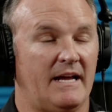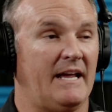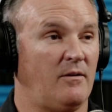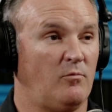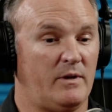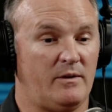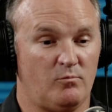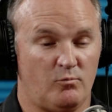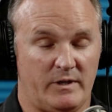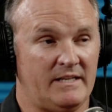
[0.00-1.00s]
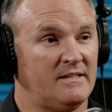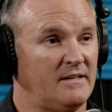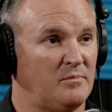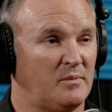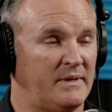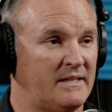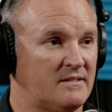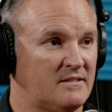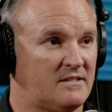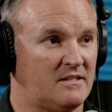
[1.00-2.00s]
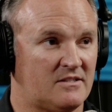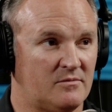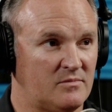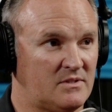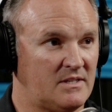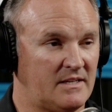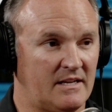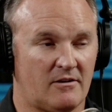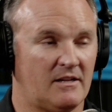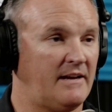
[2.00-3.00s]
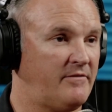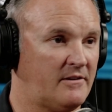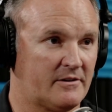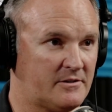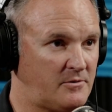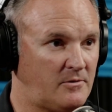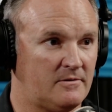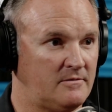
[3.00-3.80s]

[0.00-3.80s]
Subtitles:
Hey, we need to implement systems to get our life under control.